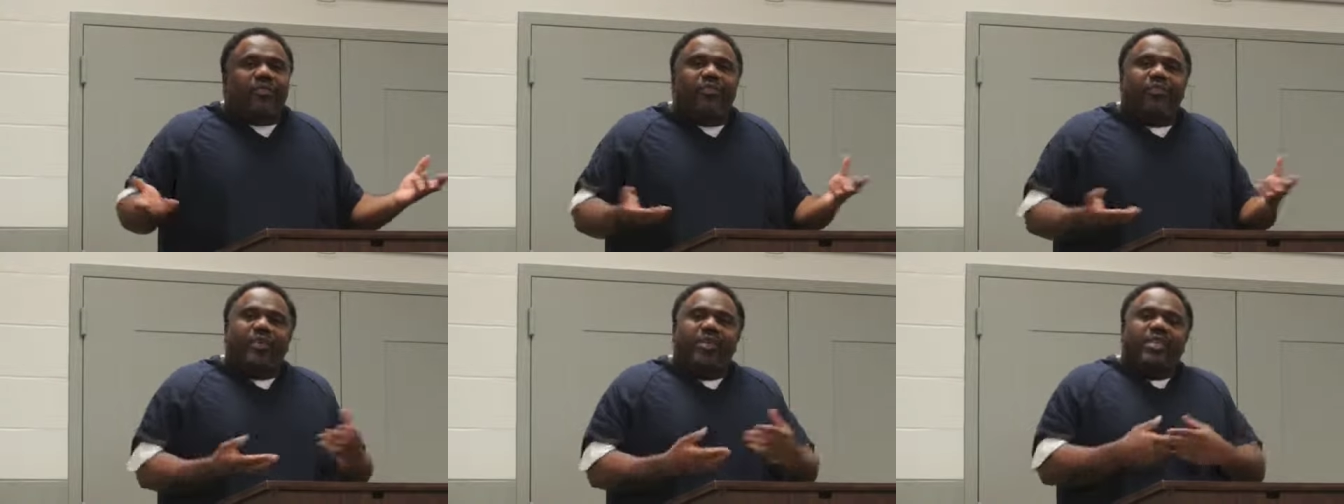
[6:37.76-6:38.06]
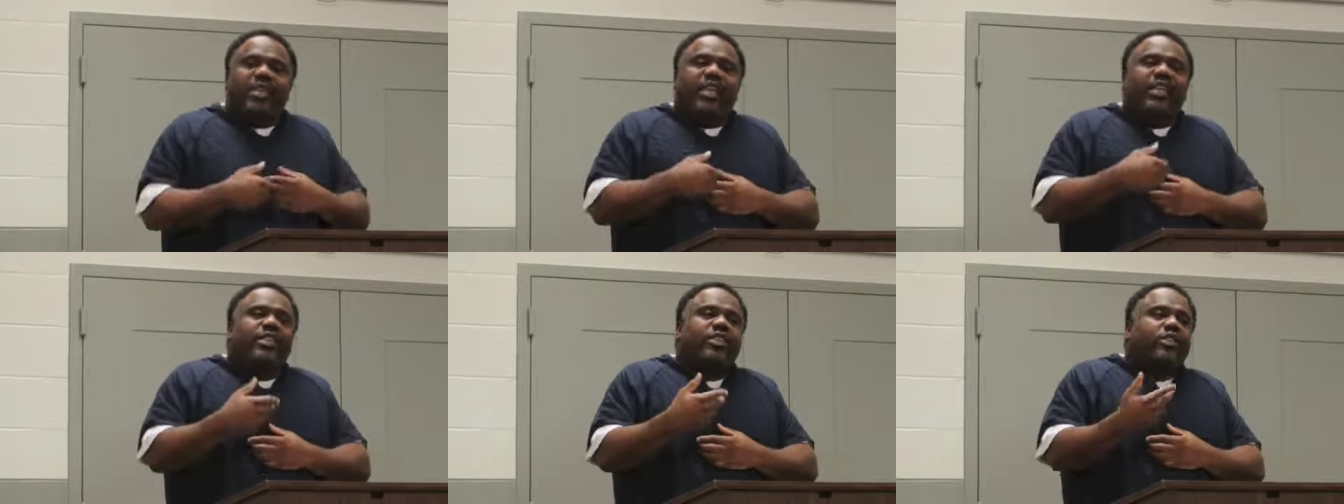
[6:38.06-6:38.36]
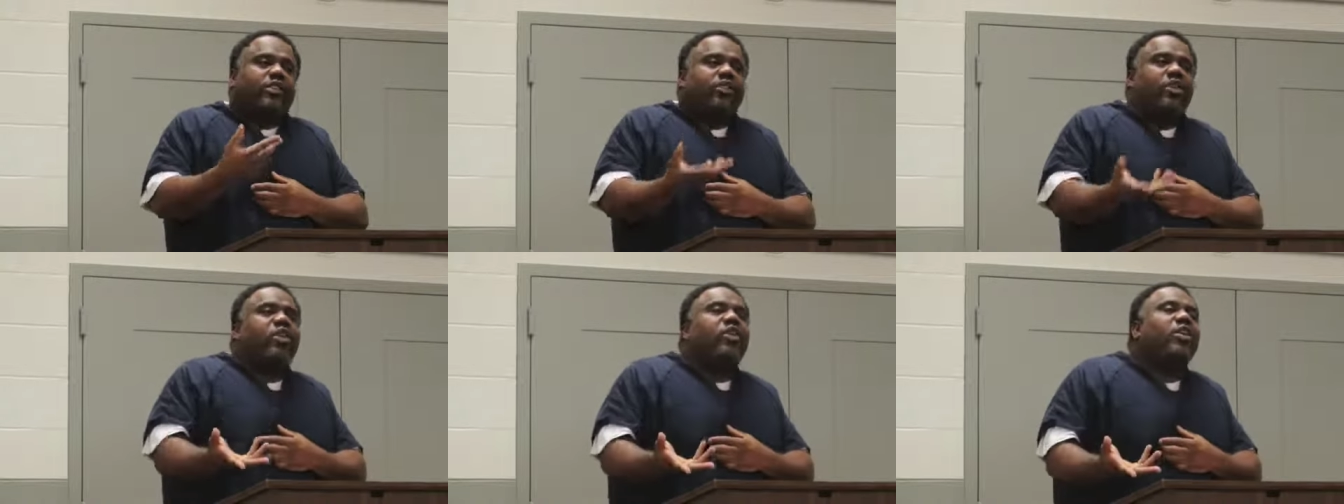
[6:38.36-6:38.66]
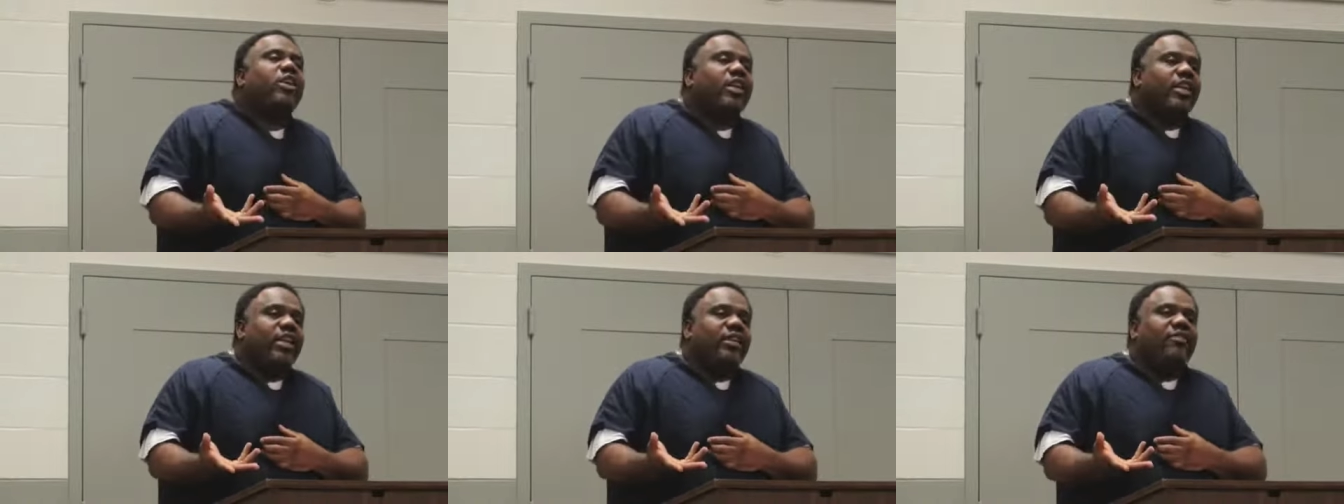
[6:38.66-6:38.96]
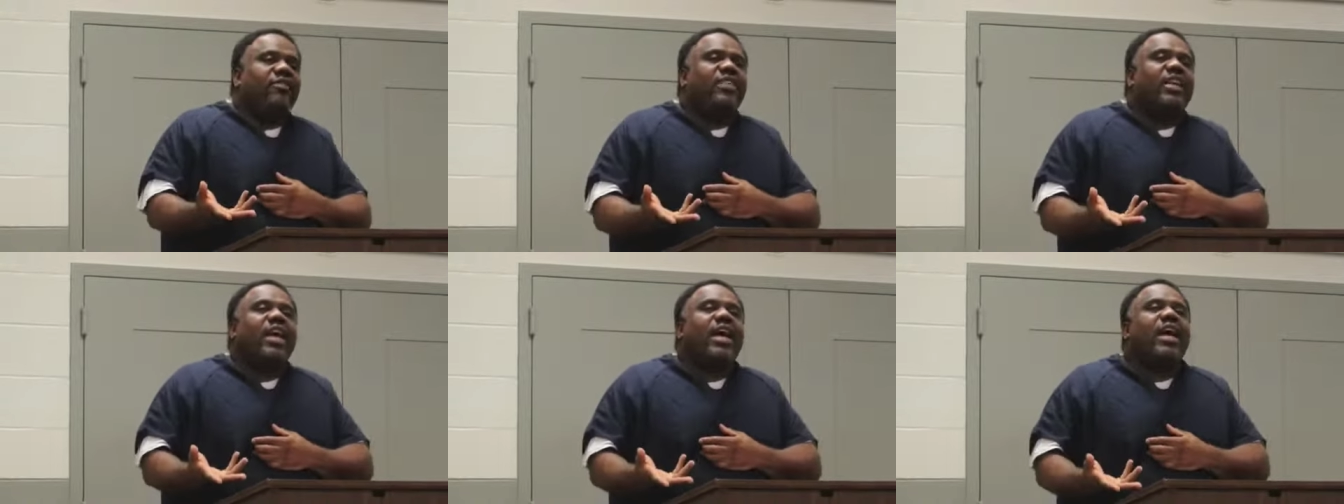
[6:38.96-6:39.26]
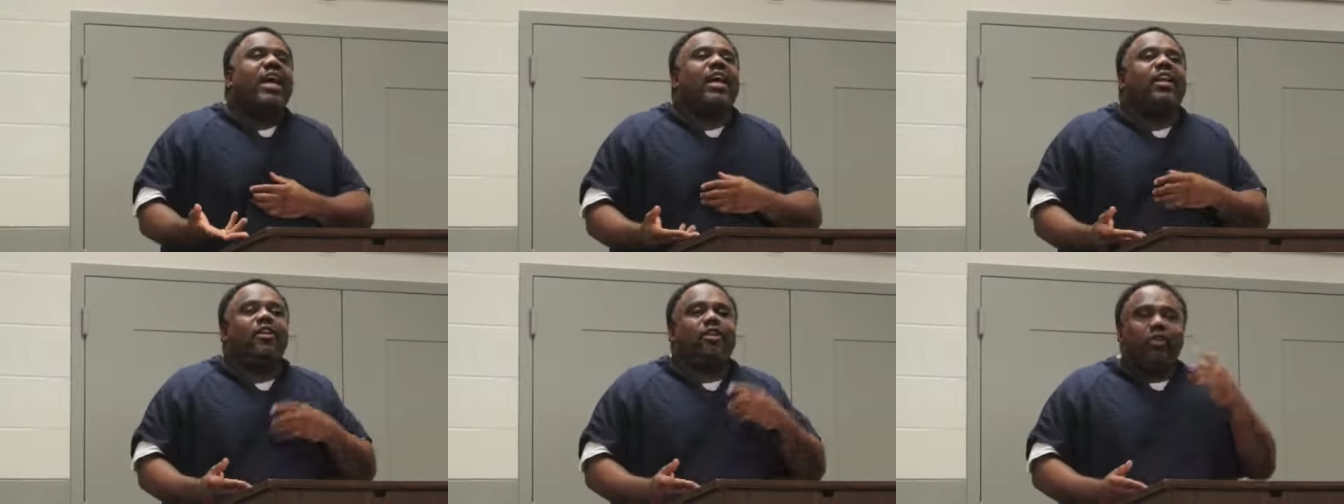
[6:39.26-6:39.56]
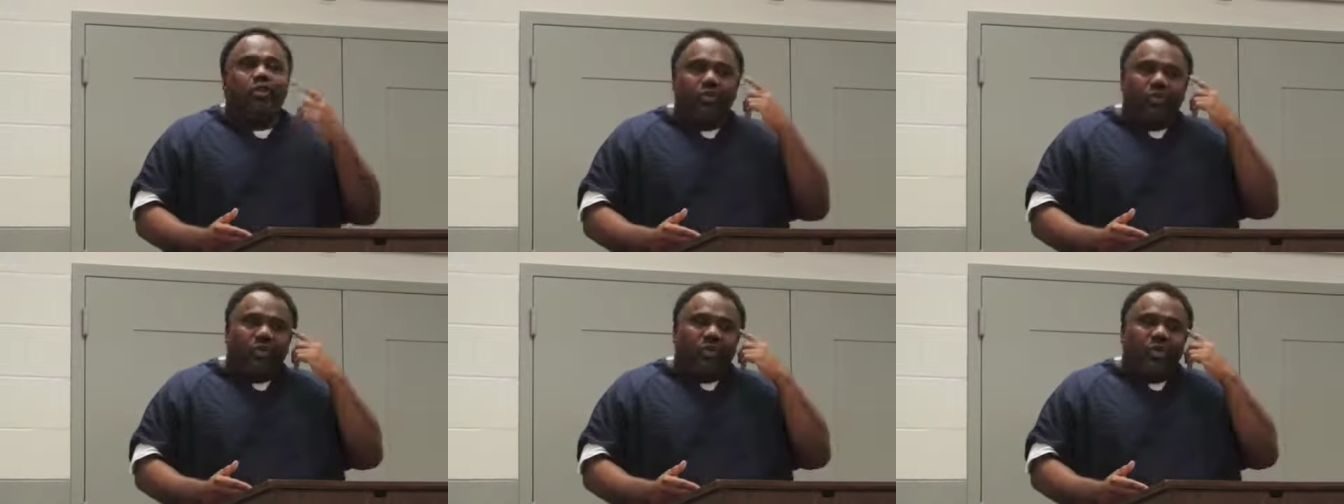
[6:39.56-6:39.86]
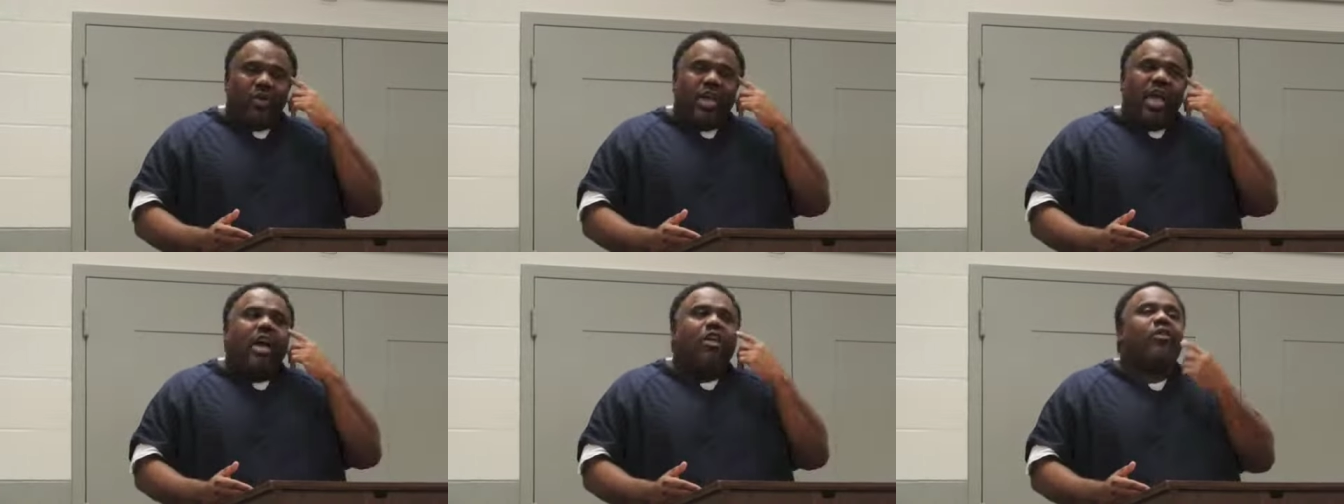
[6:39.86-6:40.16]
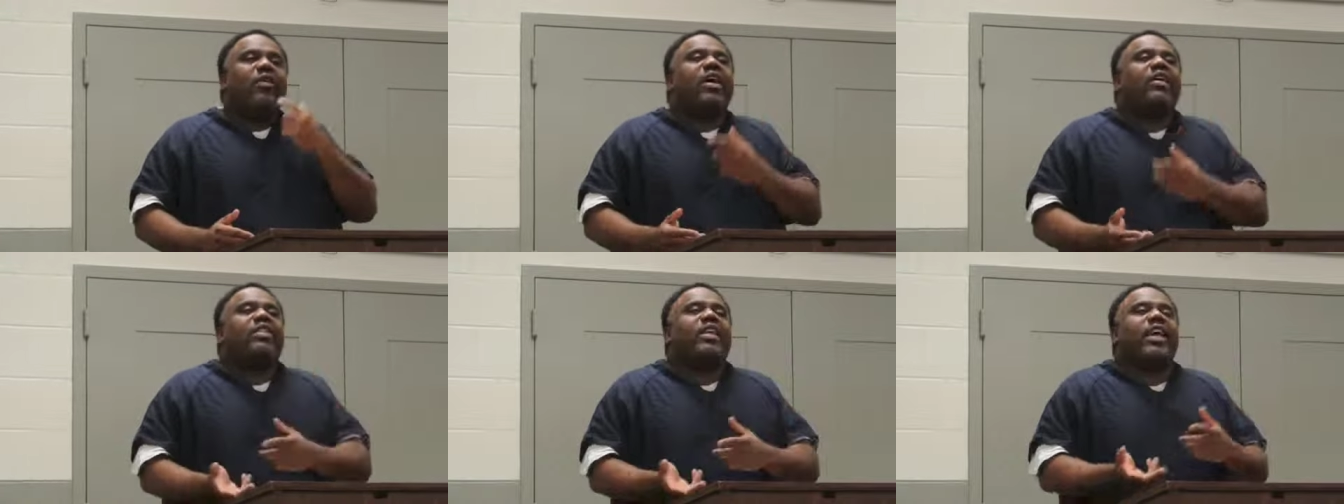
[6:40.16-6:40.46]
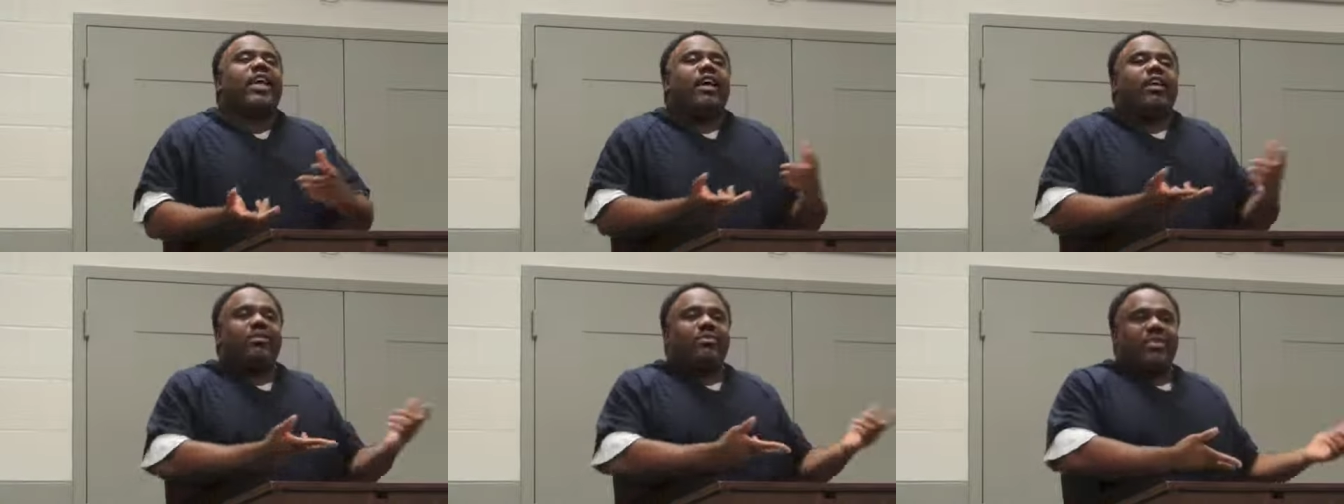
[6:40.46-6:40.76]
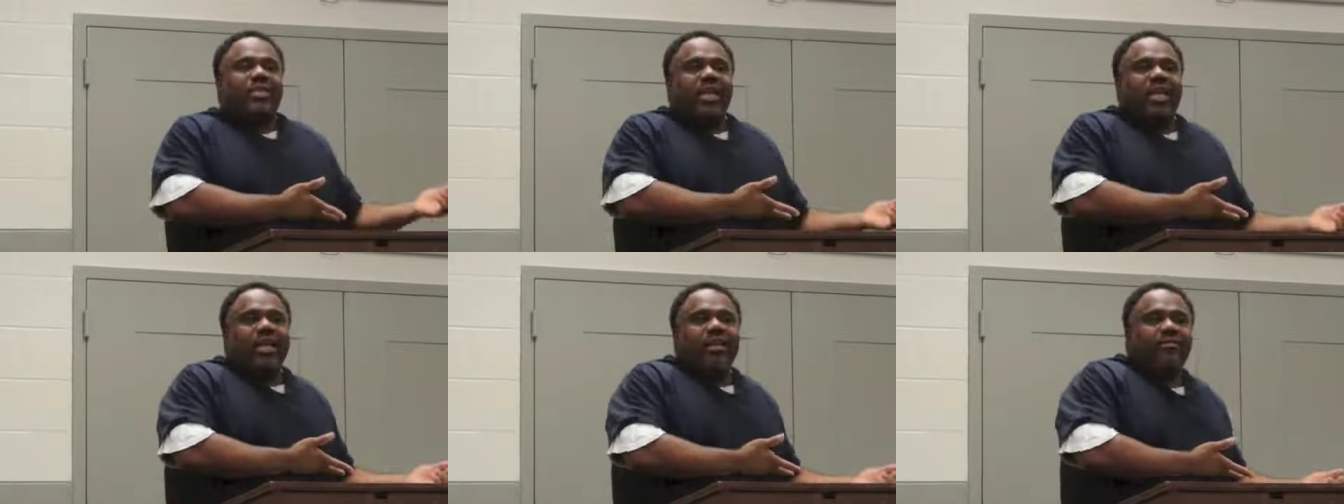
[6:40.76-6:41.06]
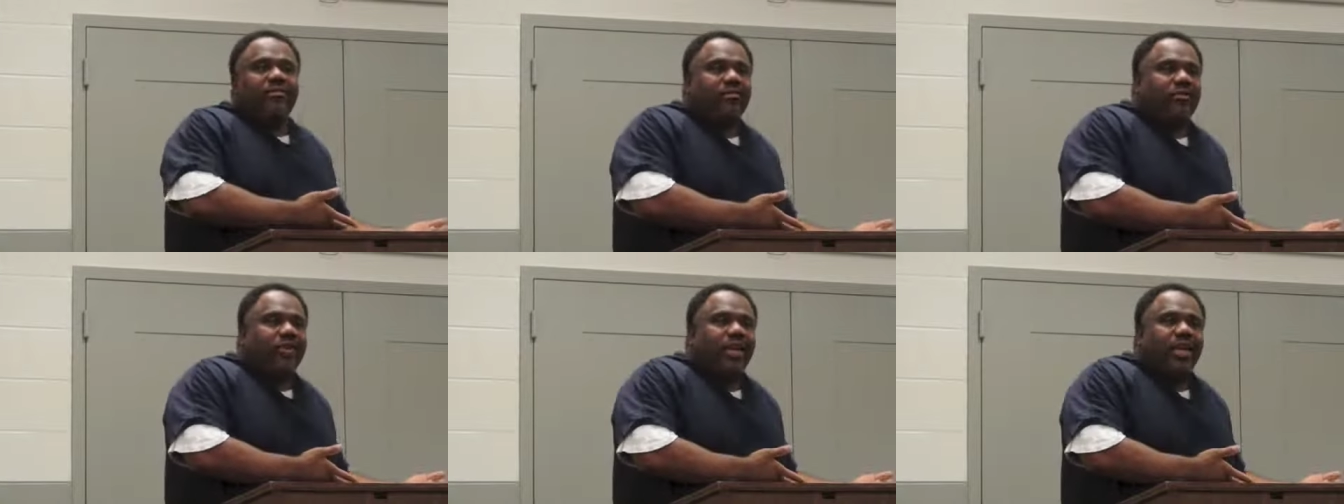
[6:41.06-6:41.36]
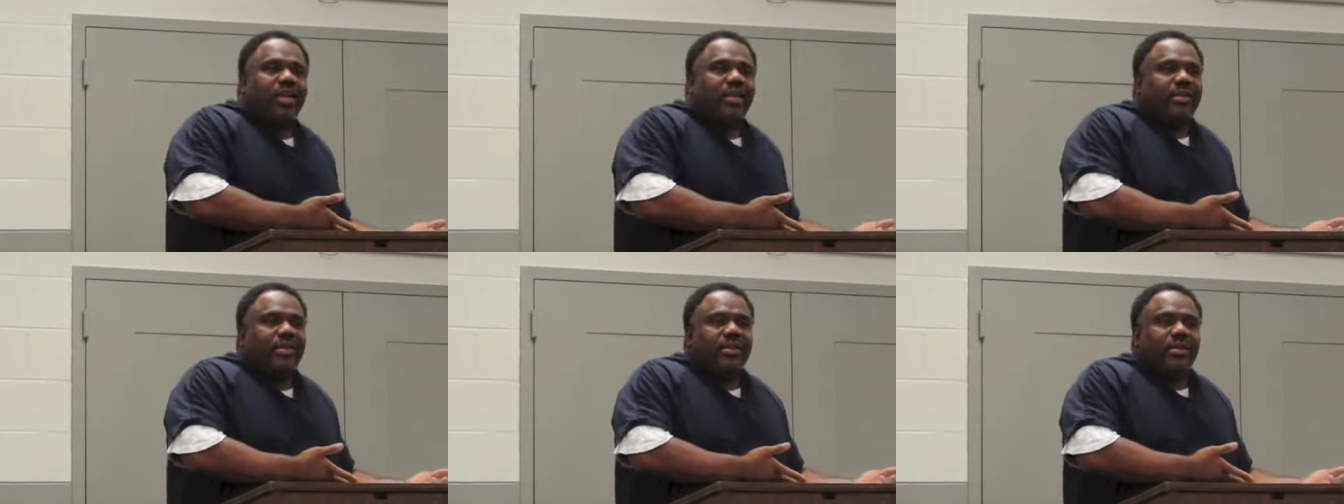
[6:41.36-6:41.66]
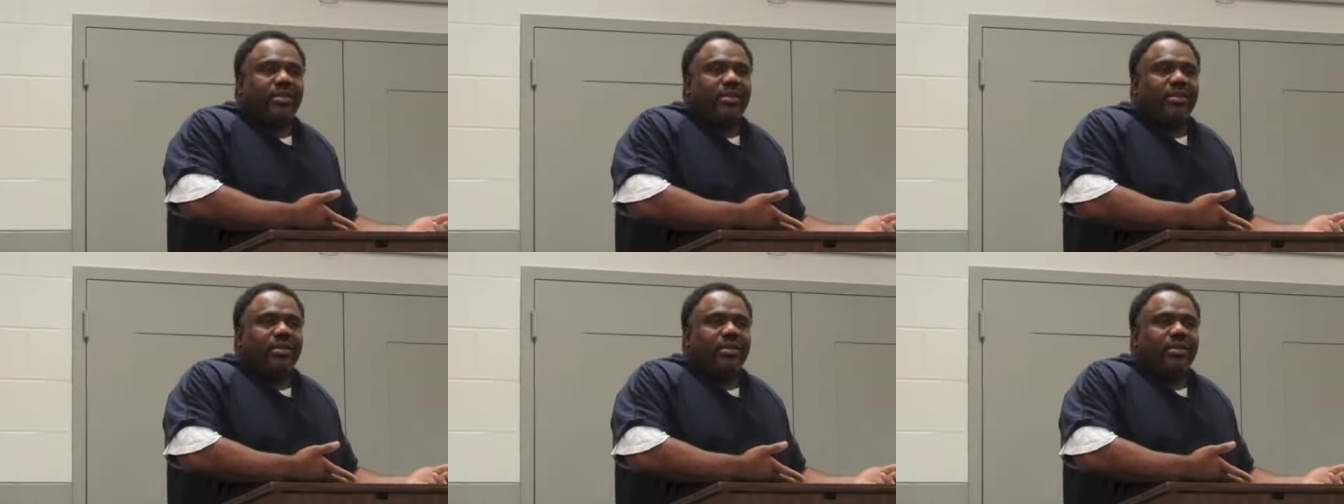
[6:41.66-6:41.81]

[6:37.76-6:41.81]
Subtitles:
But thanks to Turning Leaf, now I know I don't have to have them same friends.